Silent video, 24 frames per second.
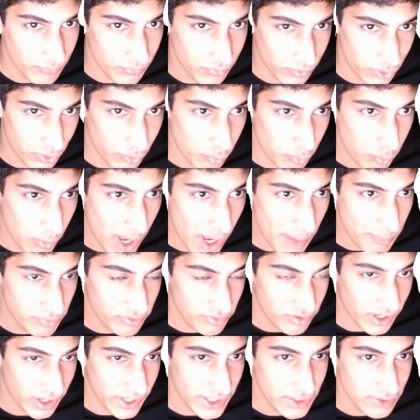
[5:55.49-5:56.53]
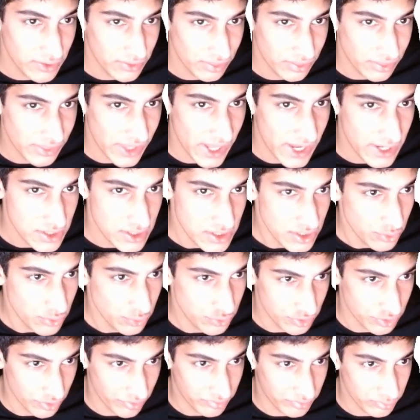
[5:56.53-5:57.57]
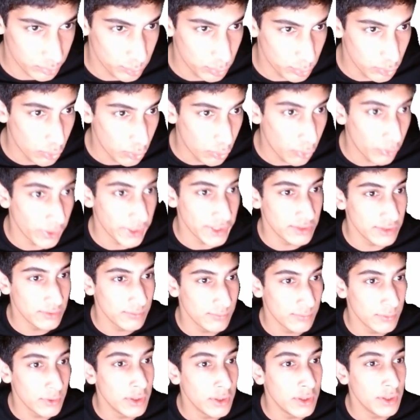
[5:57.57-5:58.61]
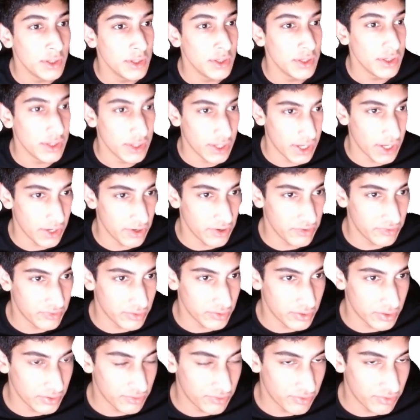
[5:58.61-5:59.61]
the website that you just deployed. And as you can